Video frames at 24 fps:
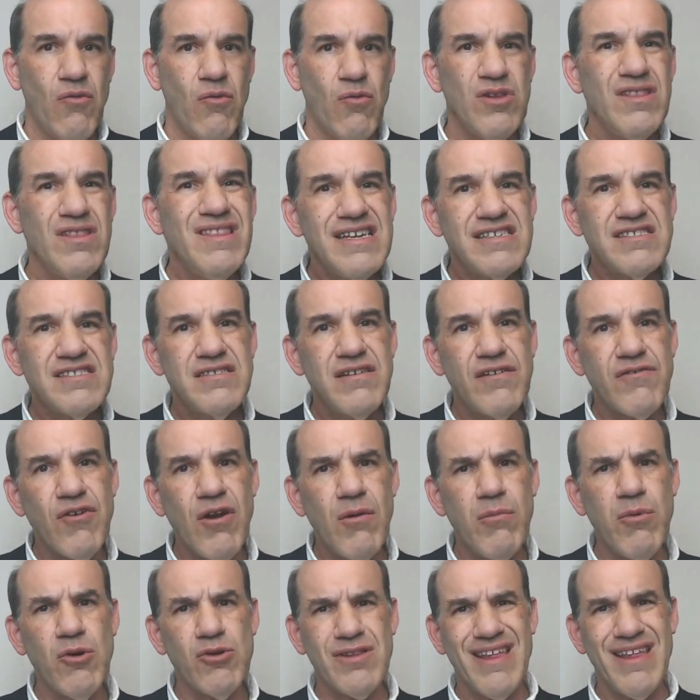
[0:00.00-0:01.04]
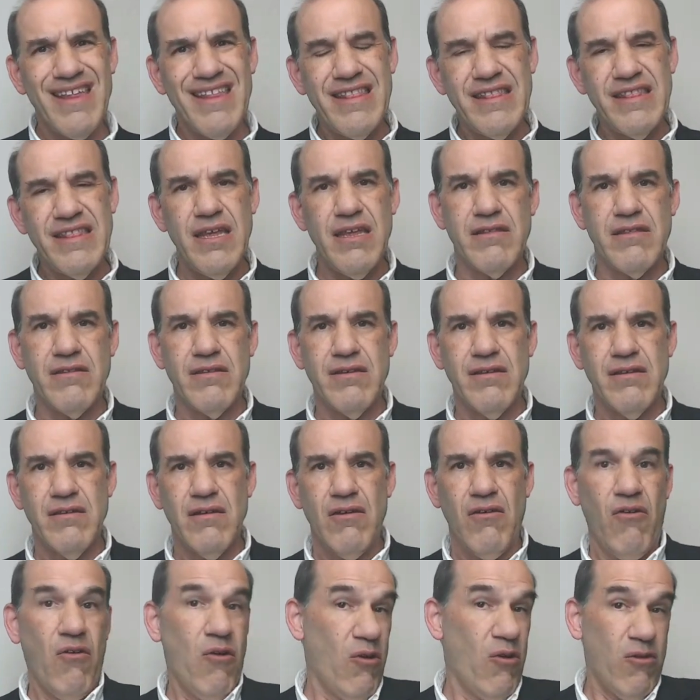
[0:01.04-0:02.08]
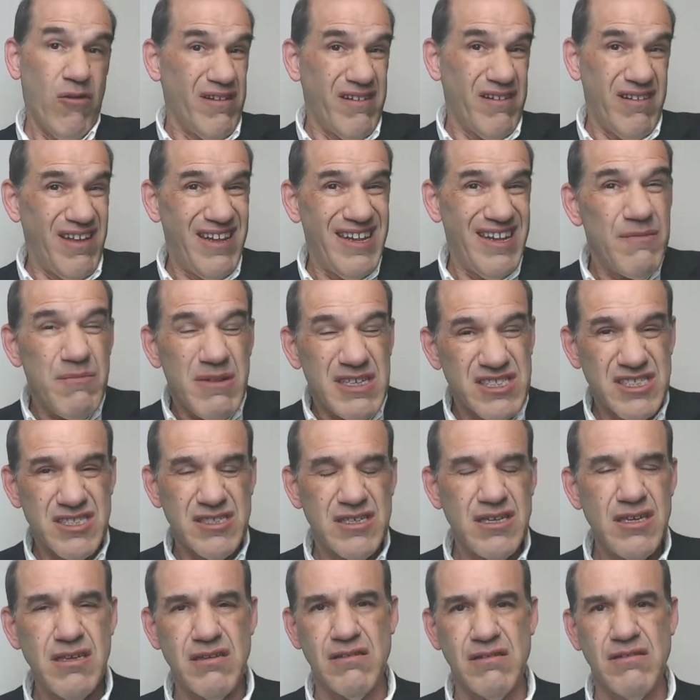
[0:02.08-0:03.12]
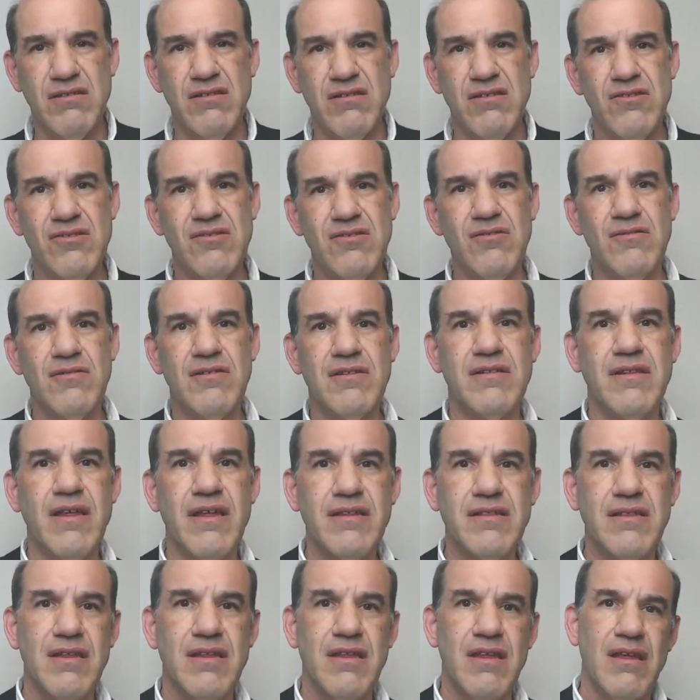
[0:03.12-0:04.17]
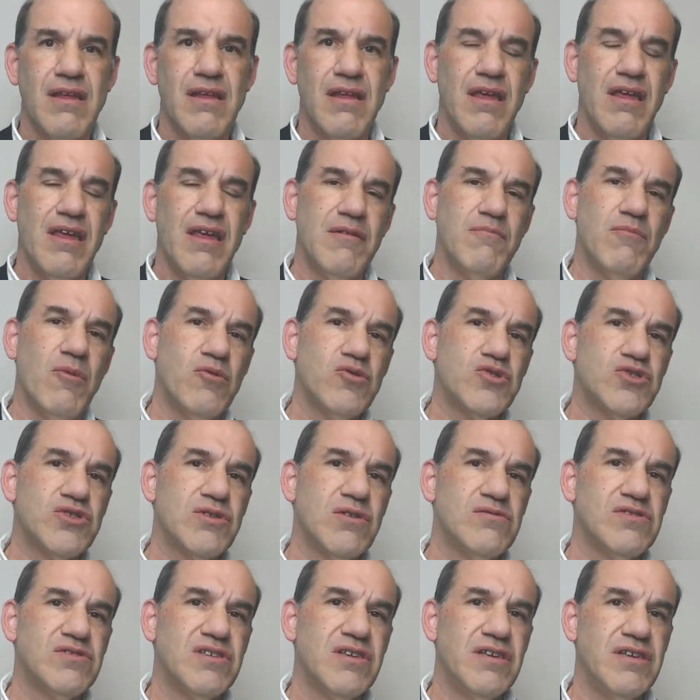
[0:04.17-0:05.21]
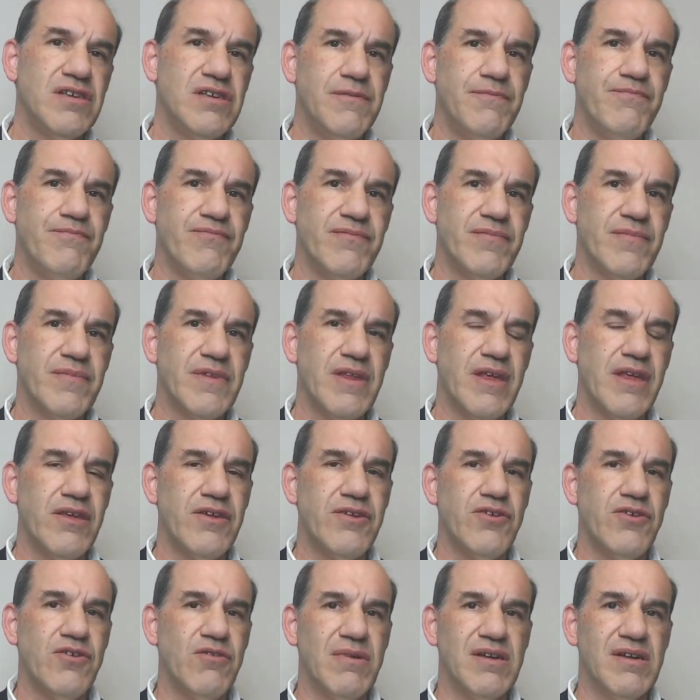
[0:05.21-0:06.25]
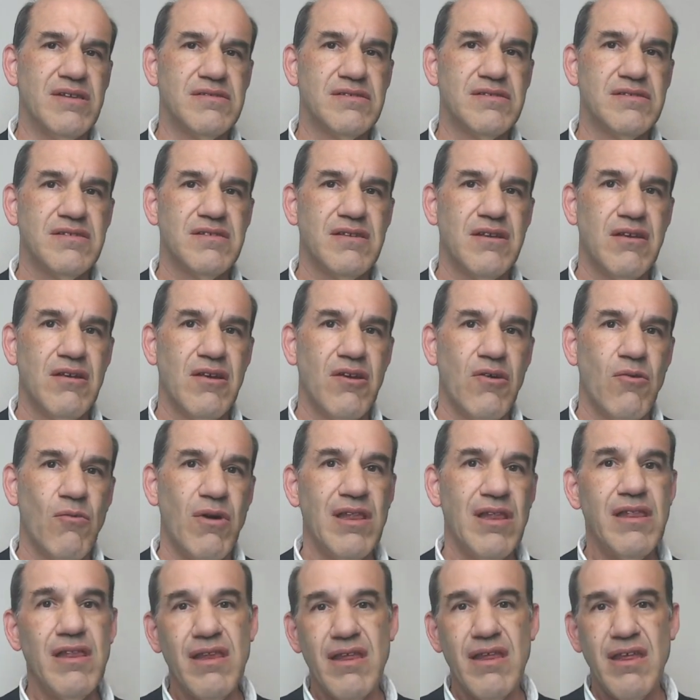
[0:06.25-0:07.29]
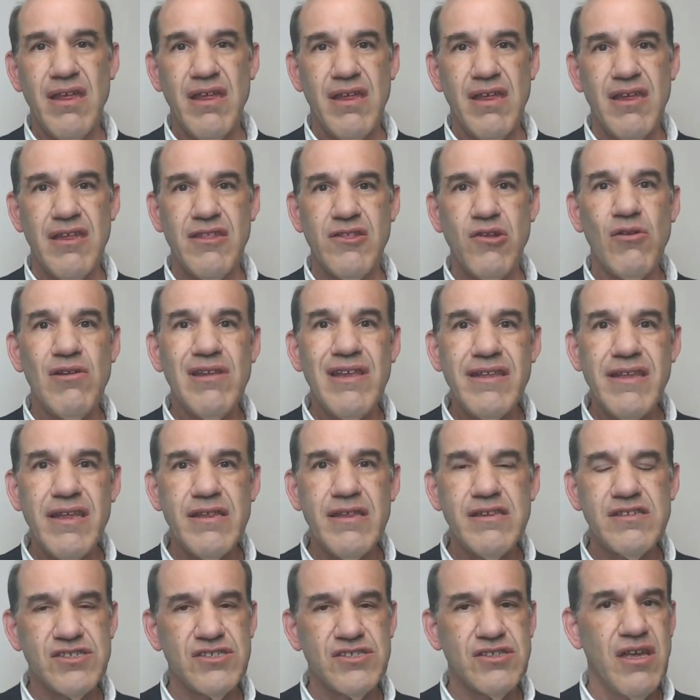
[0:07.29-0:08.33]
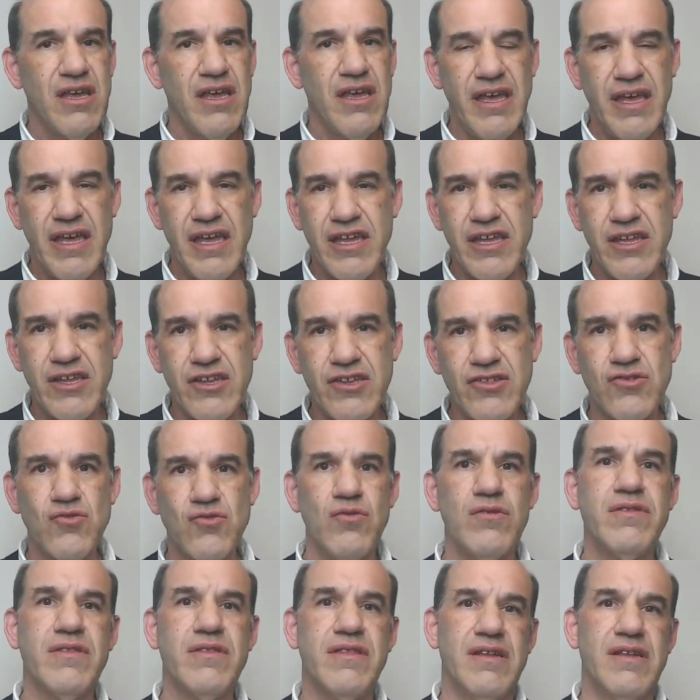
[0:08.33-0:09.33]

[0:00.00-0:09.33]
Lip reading: What does the robot need, or any machine, to detect emotions in humans? Well, it only needs two